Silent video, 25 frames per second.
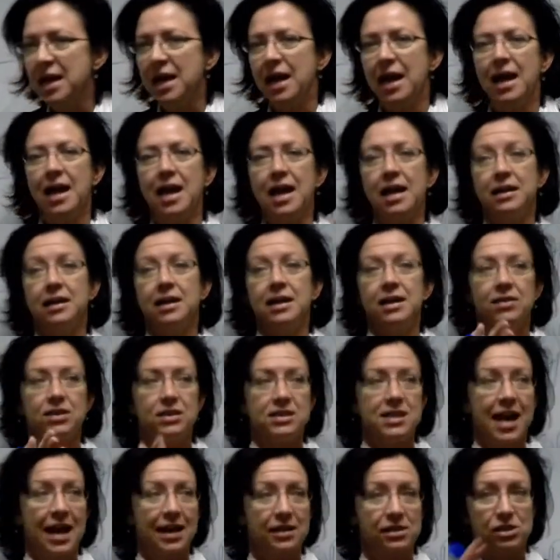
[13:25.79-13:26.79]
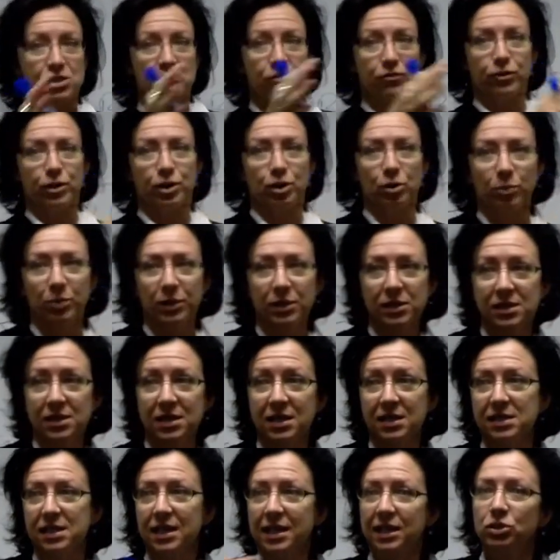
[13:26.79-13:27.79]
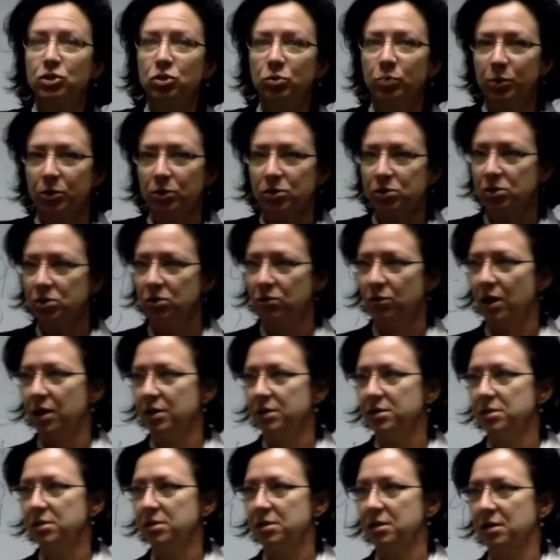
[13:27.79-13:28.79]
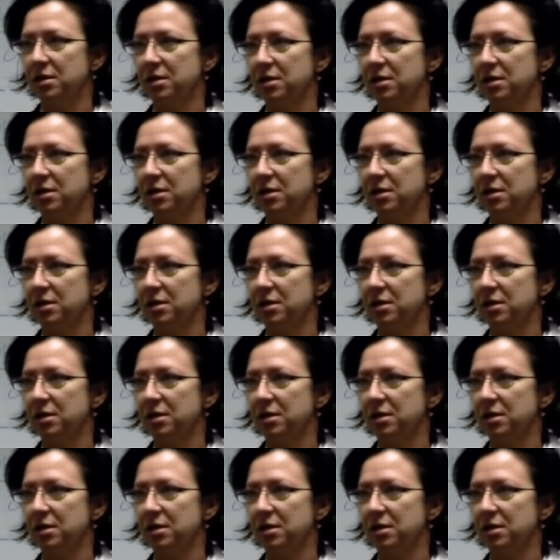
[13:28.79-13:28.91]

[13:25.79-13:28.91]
and the taxes for your business and your personal ones.